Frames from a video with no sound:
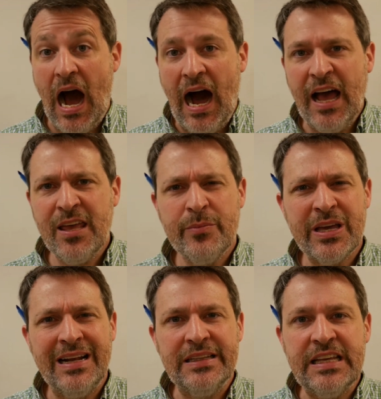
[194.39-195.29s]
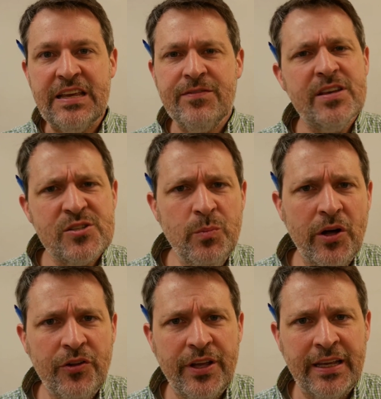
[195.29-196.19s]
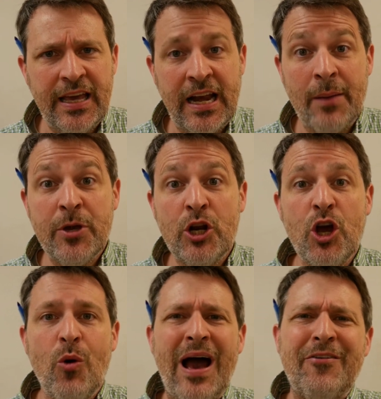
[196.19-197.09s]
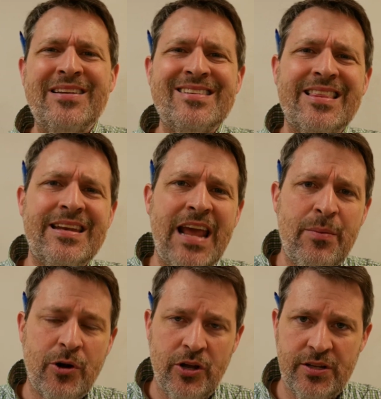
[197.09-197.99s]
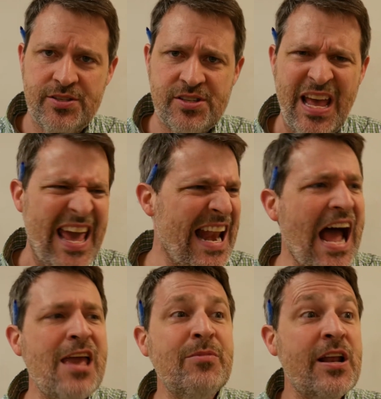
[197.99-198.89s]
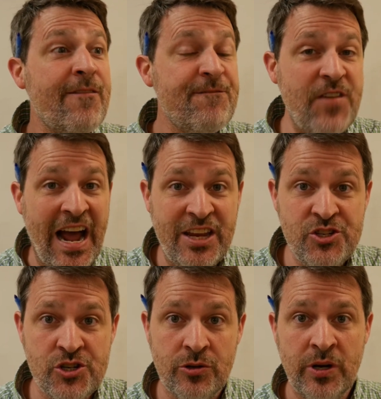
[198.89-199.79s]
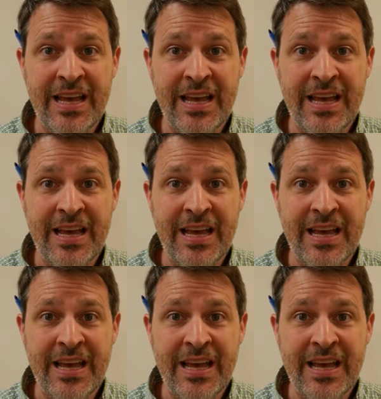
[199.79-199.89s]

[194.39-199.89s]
I am going to leave this building and I'm going to go out into the neighborhoods and I am going to find you.